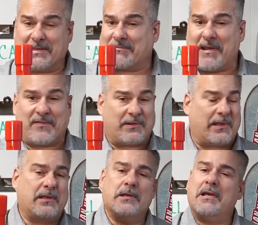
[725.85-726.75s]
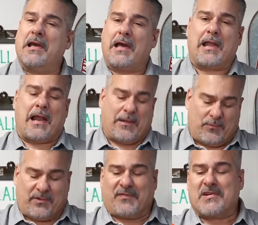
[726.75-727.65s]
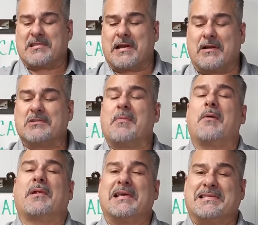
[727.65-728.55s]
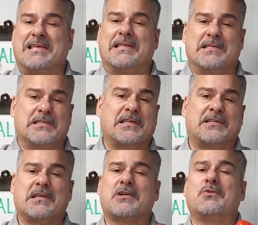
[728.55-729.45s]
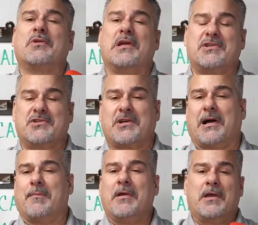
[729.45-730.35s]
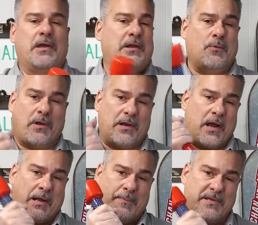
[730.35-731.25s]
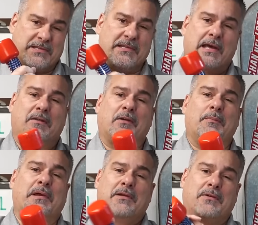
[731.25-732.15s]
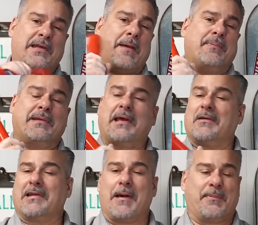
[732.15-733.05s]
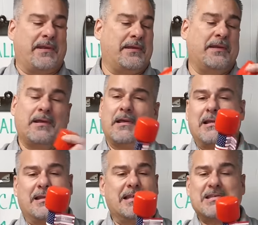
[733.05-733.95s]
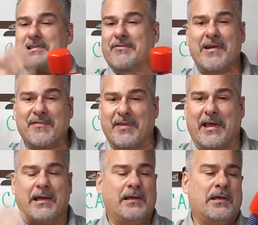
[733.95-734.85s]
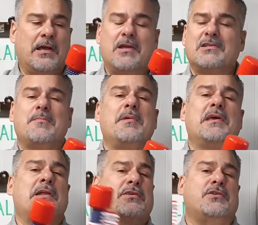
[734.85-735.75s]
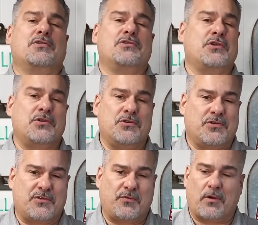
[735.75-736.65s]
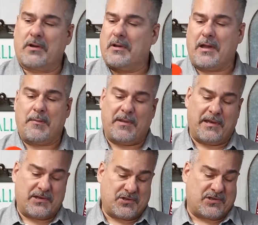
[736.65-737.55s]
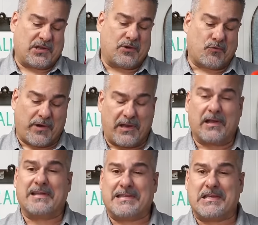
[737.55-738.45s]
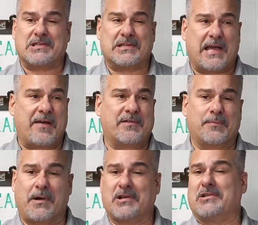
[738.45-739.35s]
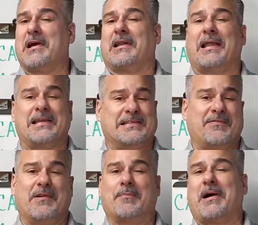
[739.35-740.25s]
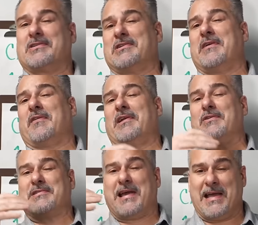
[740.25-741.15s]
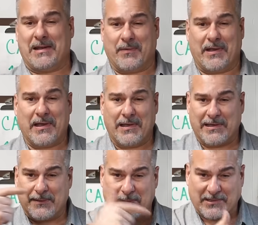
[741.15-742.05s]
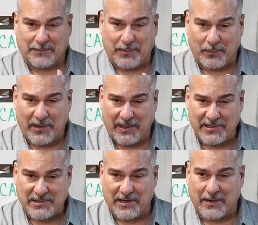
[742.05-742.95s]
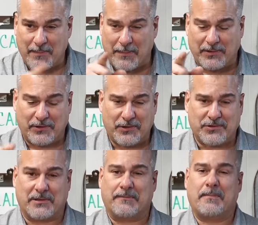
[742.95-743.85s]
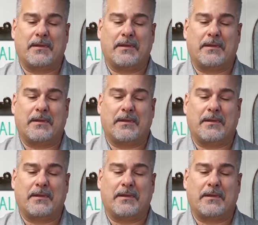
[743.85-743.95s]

It's great for, like, and the first thing that comes to mind when I see this is, like, say you're doing an engine job and you want to knock a piston down a little bit or tap it down, tap it in. This is great for that. And there's a million other uses you could use this for. I mean, it's just a great addition to have in your box. You got a lot of stuff in your box you're never going to use anyway. You might as well put one of these in there and maybe you'll use it.